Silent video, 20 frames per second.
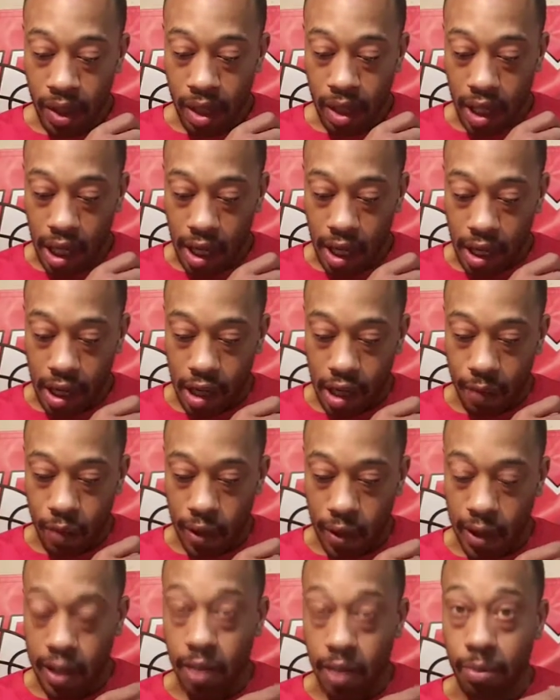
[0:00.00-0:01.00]
We're
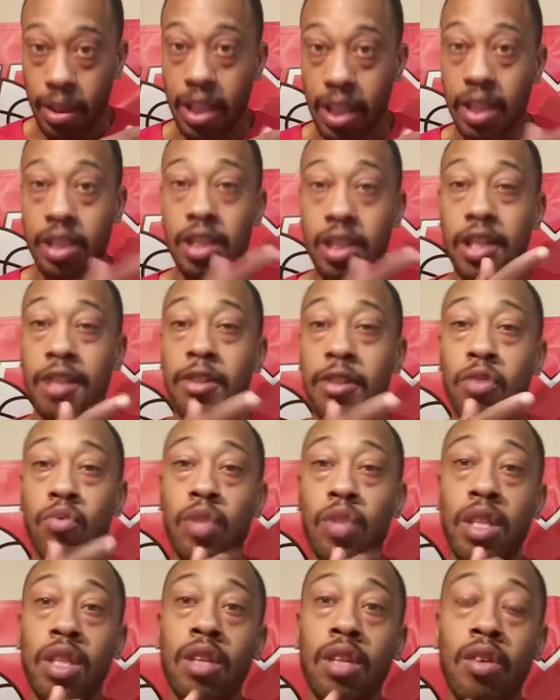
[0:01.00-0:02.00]
going to be
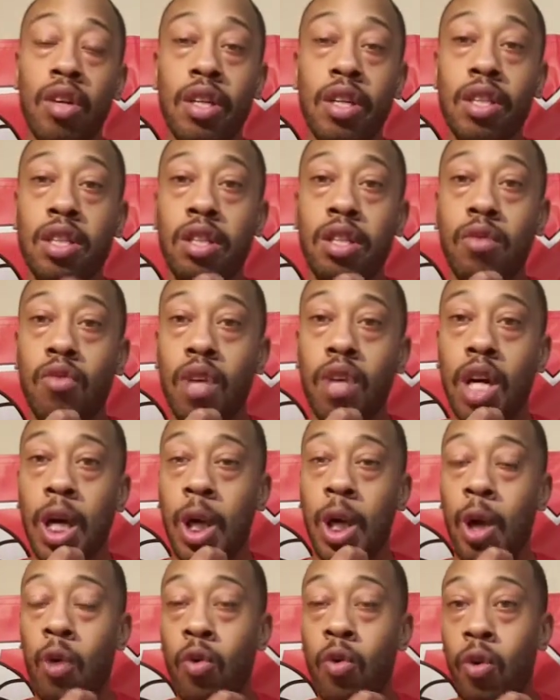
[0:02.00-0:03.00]
continuing to
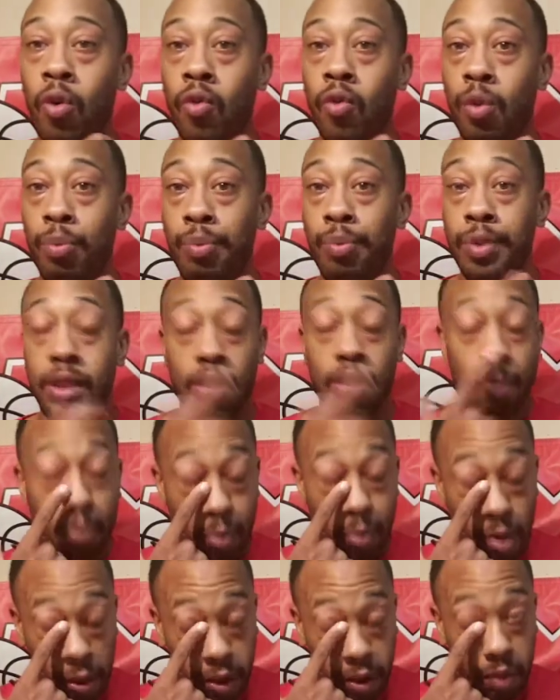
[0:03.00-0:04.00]
go over the
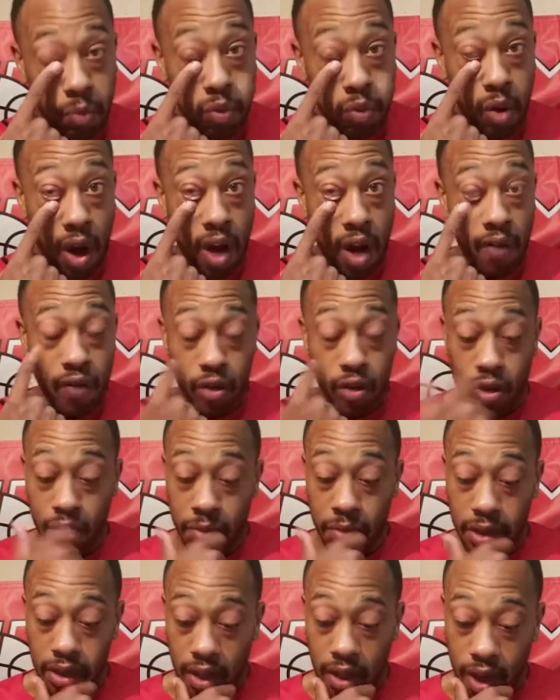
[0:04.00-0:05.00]
books of
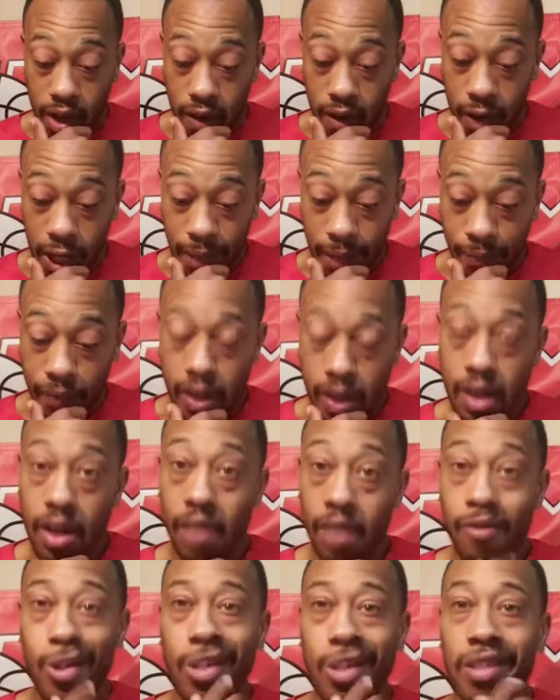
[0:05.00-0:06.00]
Proverbs. All right.
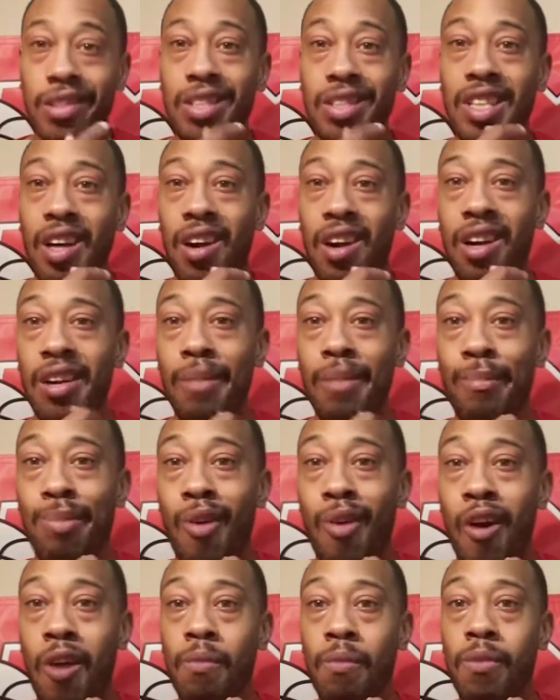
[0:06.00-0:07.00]
We're going to start in
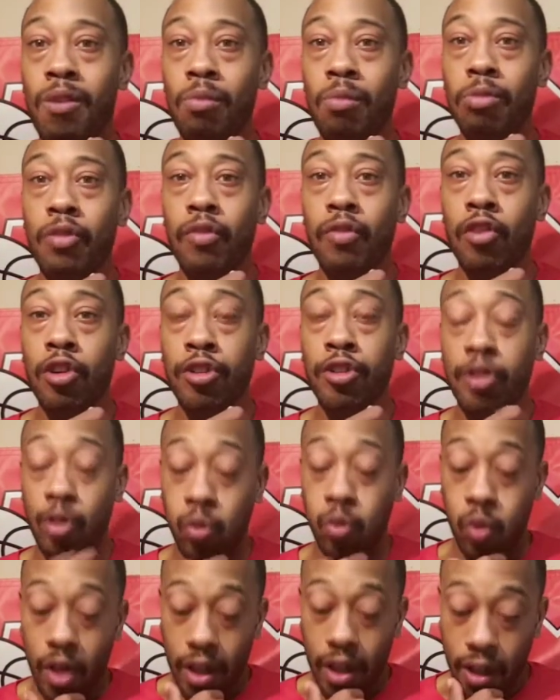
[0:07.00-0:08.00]
Proverbs
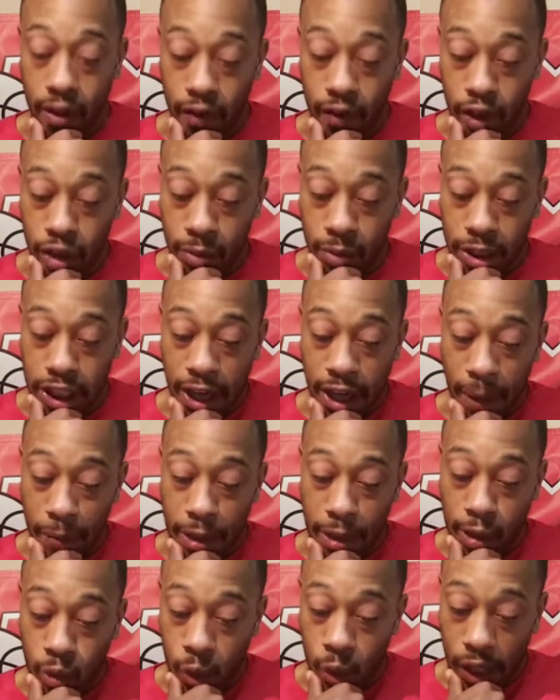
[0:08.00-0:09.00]
chapter
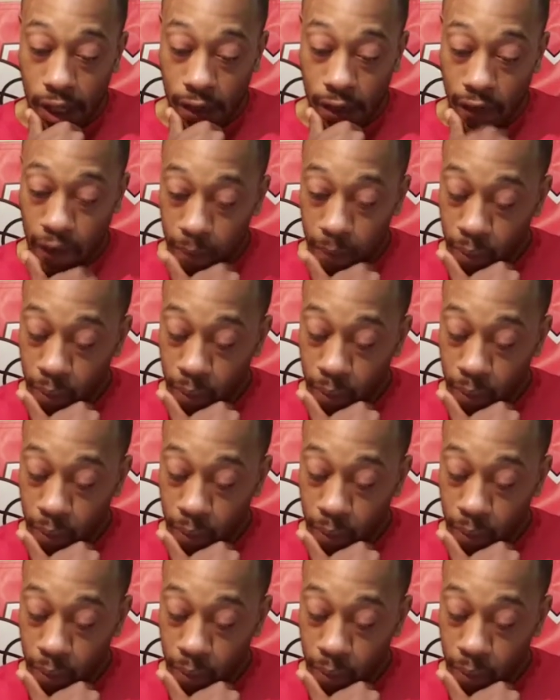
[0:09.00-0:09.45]
12.